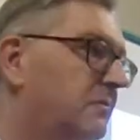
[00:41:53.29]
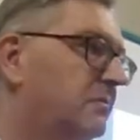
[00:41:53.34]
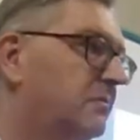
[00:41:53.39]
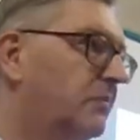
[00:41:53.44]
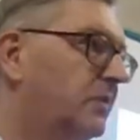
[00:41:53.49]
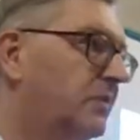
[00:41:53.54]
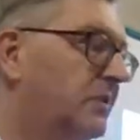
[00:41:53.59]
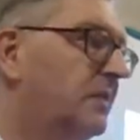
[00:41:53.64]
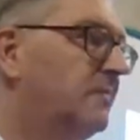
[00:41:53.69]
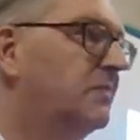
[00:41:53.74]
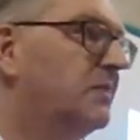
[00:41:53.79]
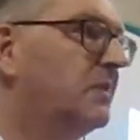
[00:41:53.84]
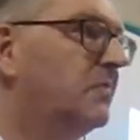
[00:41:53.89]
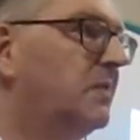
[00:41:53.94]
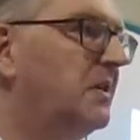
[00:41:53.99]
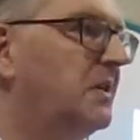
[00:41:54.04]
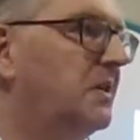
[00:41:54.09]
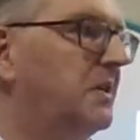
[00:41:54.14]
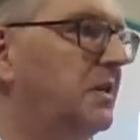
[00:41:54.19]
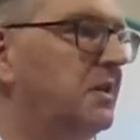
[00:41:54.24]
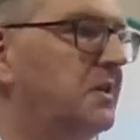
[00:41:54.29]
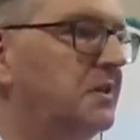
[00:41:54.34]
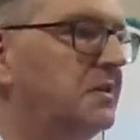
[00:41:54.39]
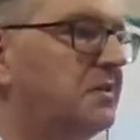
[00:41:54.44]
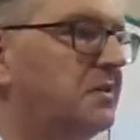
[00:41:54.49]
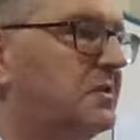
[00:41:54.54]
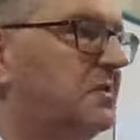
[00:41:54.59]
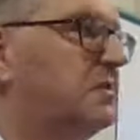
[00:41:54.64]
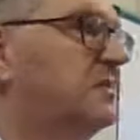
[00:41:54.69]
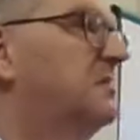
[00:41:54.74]
Which seems to me
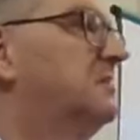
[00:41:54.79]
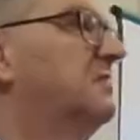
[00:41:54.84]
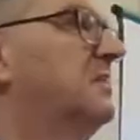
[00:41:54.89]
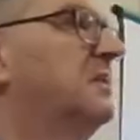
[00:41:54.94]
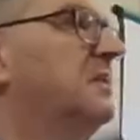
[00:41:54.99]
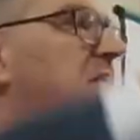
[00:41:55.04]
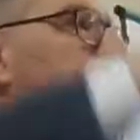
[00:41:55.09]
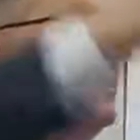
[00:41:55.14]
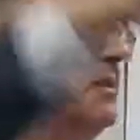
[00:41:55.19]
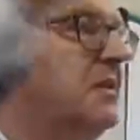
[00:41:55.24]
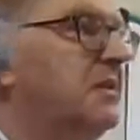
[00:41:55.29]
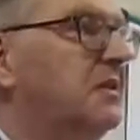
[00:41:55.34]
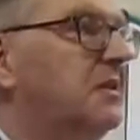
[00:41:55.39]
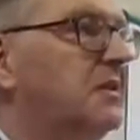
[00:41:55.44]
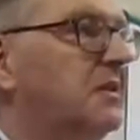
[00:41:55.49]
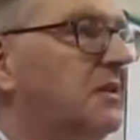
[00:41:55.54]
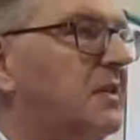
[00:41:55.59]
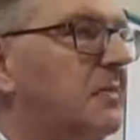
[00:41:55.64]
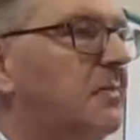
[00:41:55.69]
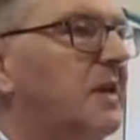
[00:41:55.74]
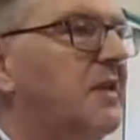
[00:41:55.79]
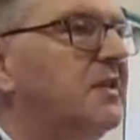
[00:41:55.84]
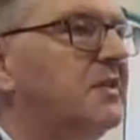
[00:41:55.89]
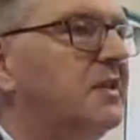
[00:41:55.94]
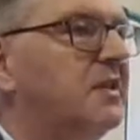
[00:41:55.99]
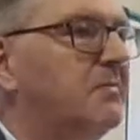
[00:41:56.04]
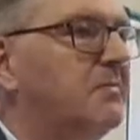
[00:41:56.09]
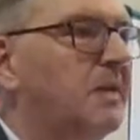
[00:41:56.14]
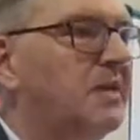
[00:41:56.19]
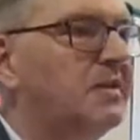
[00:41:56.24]
is the
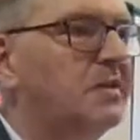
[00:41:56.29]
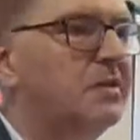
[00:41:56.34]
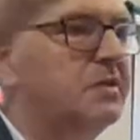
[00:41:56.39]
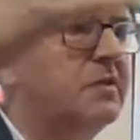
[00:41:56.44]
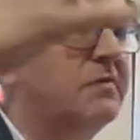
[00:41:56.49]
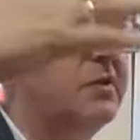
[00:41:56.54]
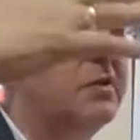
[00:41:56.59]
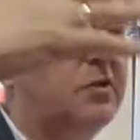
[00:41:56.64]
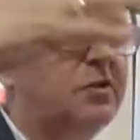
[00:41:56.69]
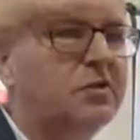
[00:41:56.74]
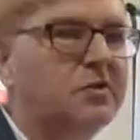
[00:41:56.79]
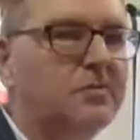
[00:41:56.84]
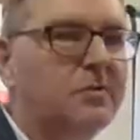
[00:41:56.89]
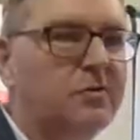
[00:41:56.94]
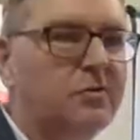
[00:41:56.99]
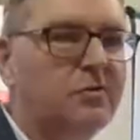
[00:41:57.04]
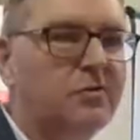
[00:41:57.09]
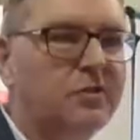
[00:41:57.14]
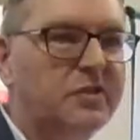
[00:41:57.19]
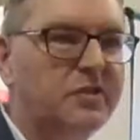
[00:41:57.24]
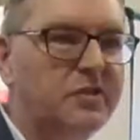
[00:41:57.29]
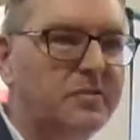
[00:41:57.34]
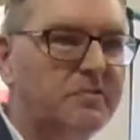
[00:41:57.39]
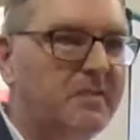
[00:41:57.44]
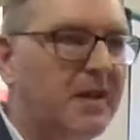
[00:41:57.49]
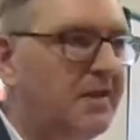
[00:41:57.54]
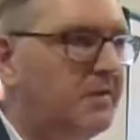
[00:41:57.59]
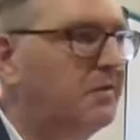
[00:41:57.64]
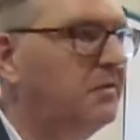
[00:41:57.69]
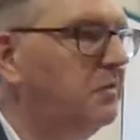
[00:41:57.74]
basic message of the gospel according to
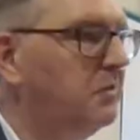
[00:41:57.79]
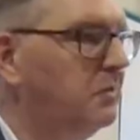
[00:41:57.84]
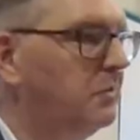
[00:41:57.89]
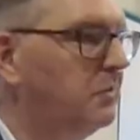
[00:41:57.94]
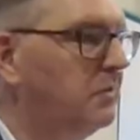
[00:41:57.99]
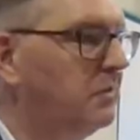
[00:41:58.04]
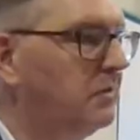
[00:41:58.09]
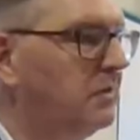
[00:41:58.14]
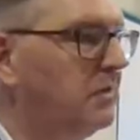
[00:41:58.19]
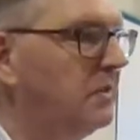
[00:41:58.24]
Matthew,